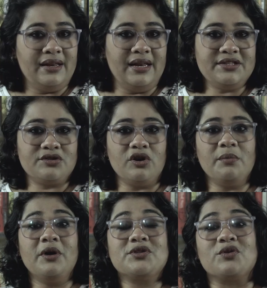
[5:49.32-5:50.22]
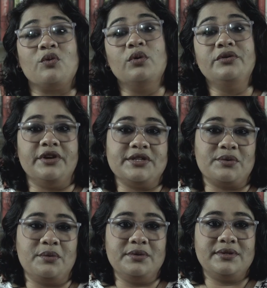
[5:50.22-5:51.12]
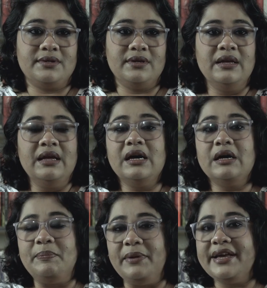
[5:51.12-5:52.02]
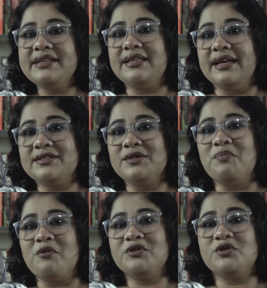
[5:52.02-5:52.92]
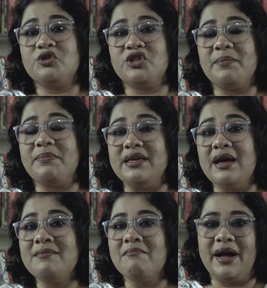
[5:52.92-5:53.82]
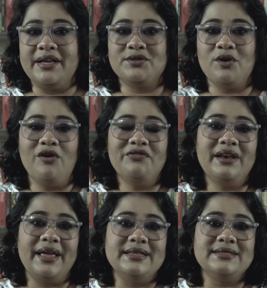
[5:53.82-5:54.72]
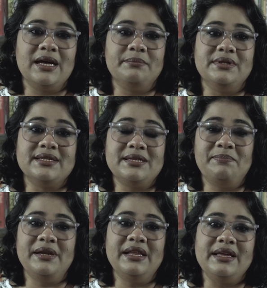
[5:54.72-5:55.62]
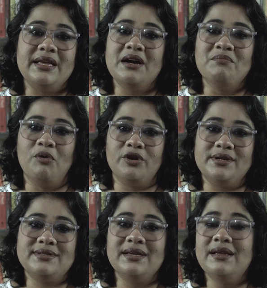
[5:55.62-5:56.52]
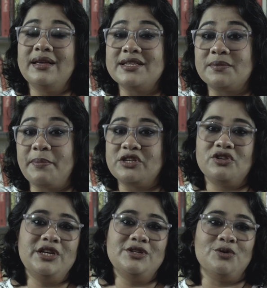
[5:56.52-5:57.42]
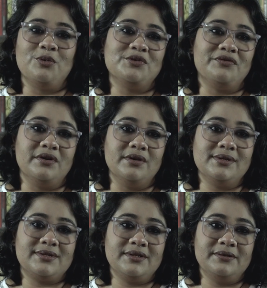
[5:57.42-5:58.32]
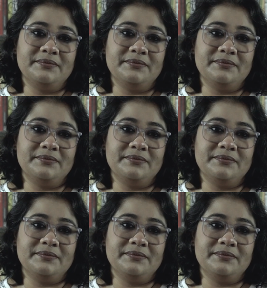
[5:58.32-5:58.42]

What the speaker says: Let's talk about school dress codes. A place that's supposed to shape young minds often ends up disciplining young bodies, especially those of girls.